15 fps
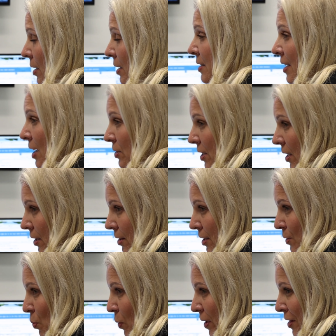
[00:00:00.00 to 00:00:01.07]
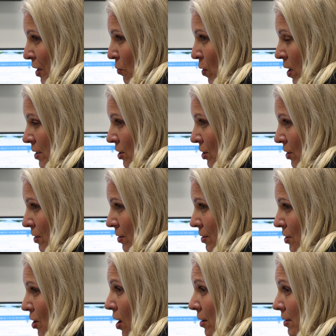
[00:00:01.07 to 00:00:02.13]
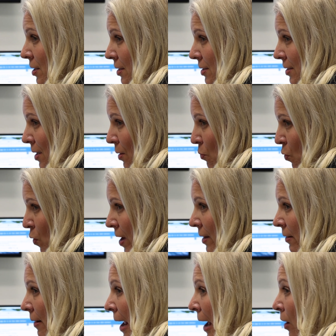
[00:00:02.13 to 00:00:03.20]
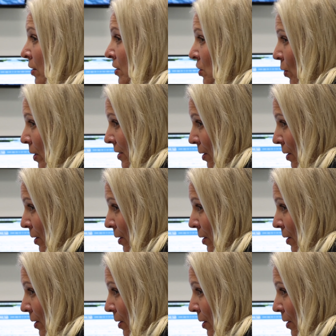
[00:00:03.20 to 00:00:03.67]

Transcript: it sounds like at this point they want to talk to someone else, so I